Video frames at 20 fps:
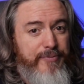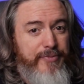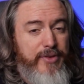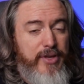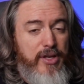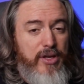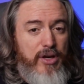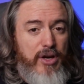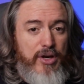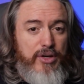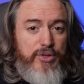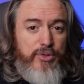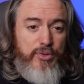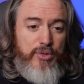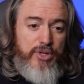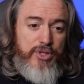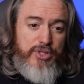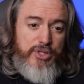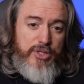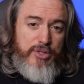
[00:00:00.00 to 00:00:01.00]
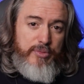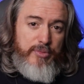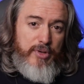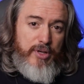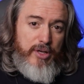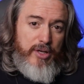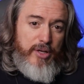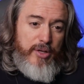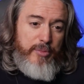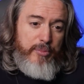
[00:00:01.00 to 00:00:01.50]
Our Tunisian
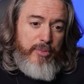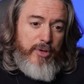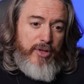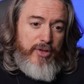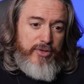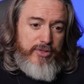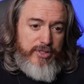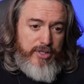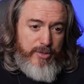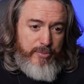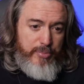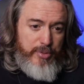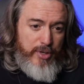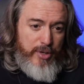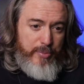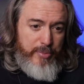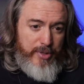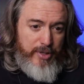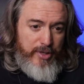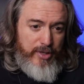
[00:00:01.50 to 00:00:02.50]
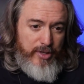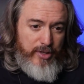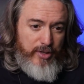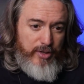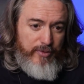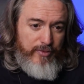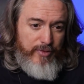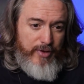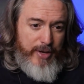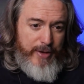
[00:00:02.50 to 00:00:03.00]
brothers didn't put up a good
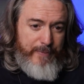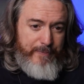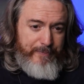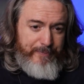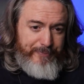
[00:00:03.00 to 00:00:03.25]
fight.